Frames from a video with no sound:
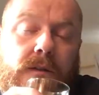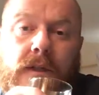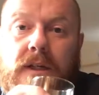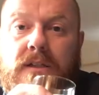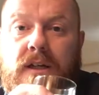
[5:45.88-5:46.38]

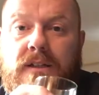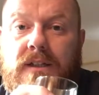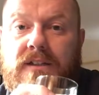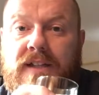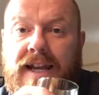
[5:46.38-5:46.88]
Yeah, so
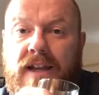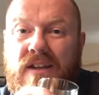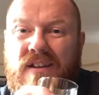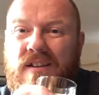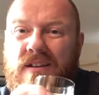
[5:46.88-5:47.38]
your
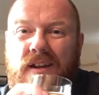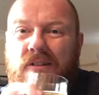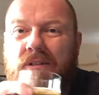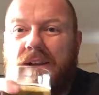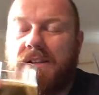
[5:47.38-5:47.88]
standard
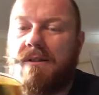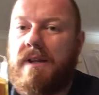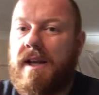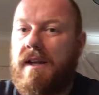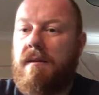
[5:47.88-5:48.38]
ingredients that you
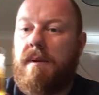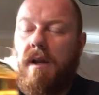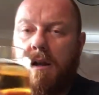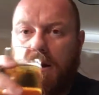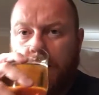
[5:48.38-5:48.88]
get in a bit
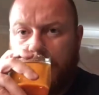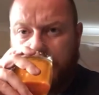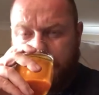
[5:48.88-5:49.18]
of lager.